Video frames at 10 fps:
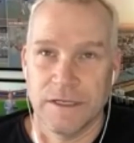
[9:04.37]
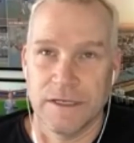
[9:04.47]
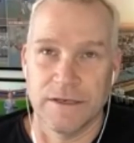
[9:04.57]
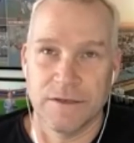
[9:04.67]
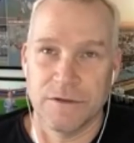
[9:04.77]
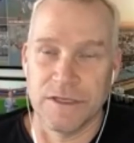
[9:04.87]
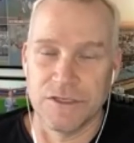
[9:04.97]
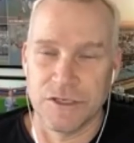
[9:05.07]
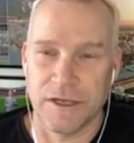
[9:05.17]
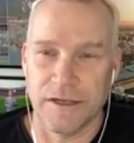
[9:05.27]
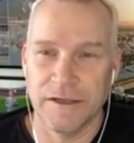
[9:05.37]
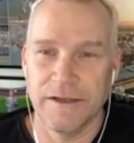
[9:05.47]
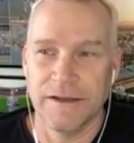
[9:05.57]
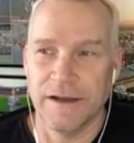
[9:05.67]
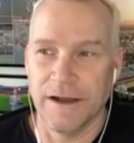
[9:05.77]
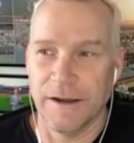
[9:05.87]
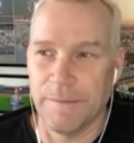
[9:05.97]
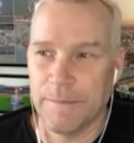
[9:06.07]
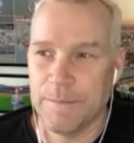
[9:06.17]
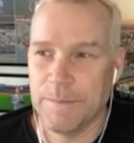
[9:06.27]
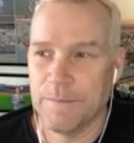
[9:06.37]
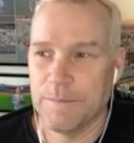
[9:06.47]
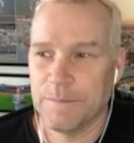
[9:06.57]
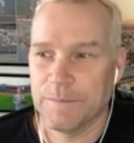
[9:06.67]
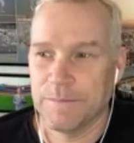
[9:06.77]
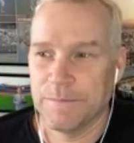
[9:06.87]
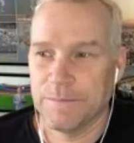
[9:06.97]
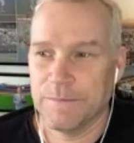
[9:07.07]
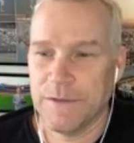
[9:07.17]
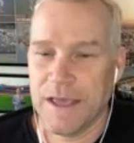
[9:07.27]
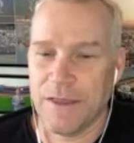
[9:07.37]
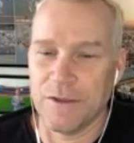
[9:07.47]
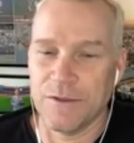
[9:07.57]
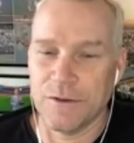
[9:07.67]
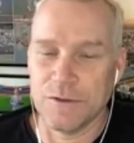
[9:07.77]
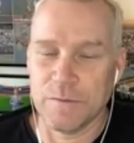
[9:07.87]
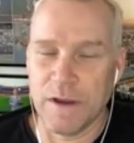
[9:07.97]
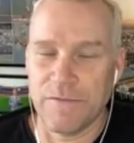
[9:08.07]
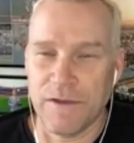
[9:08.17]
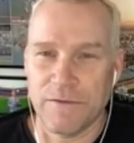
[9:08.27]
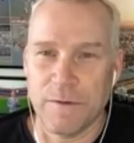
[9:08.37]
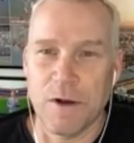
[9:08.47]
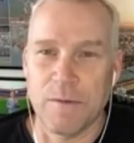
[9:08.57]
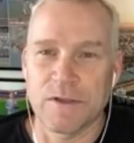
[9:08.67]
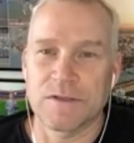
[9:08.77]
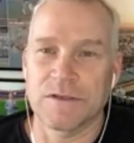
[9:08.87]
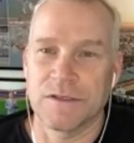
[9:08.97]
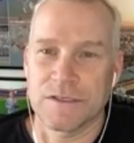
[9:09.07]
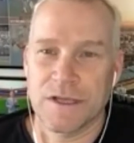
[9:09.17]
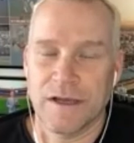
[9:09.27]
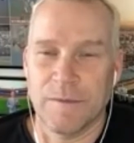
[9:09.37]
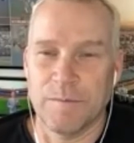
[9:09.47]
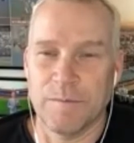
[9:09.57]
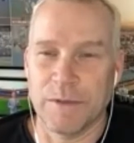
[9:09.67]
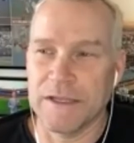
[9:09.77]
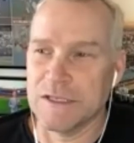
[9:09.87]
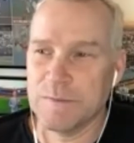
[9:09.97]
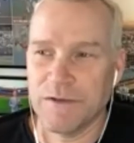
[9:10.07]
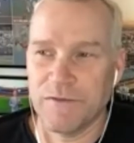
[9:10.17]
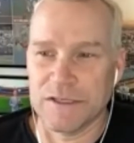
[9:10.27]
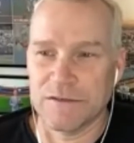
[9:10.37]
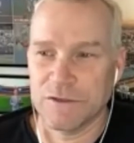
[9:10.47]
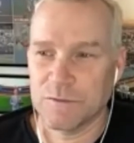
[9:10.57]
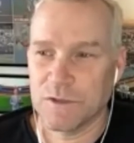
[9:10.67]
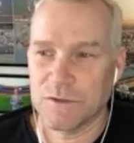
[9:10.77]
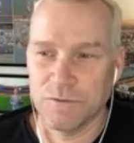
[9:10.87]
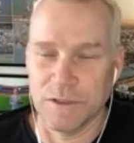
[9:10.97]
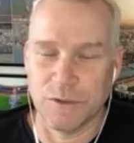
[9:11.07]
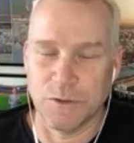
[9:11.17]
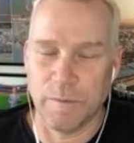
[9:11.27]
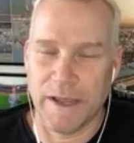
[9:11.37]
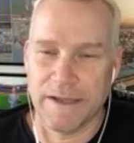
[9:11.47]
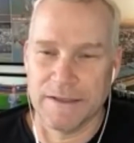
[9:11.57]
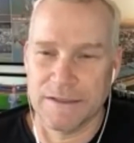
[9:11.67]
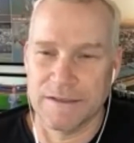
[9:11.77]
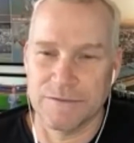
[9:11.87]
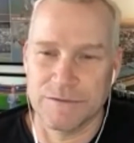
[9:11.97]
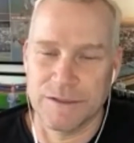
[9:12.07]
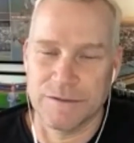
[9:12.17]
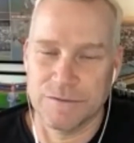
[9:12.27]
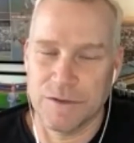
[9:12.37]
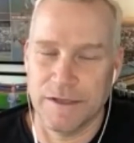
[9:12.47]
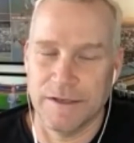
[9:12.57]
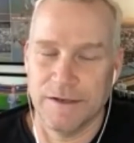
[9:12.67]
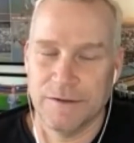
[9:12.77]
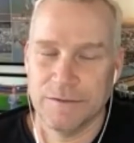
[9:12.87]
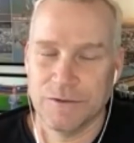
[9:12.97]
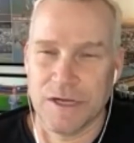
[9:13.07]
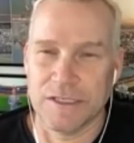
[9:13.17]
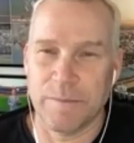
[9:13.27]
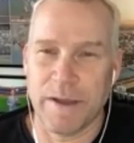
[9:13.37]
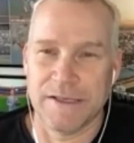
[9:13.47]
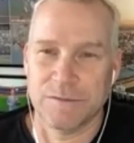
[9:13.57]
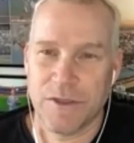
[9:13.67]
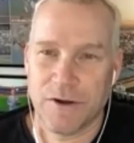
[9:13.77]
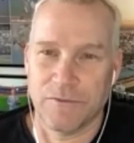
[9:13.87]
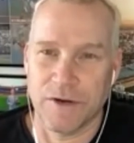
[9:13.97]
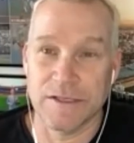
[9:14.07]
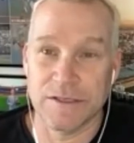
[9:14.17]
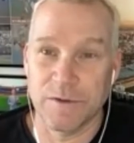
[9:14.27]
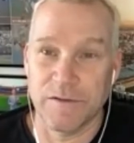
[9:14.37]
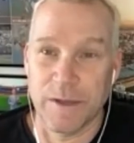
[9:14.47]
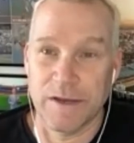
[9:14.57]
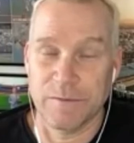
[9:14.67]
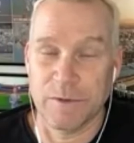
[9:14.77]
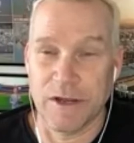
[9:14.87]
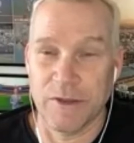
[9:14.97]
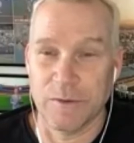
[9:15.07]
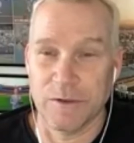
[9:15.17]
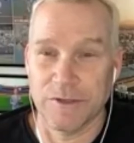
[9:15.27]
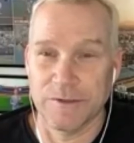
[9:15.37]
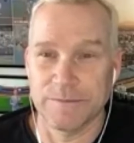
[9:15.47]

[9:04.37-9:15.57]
in indonesia um, yeah th- those are my favorite moments is uh, playing these big festivals with really cool bands and you know crossing paths with our friends that we've made from around the world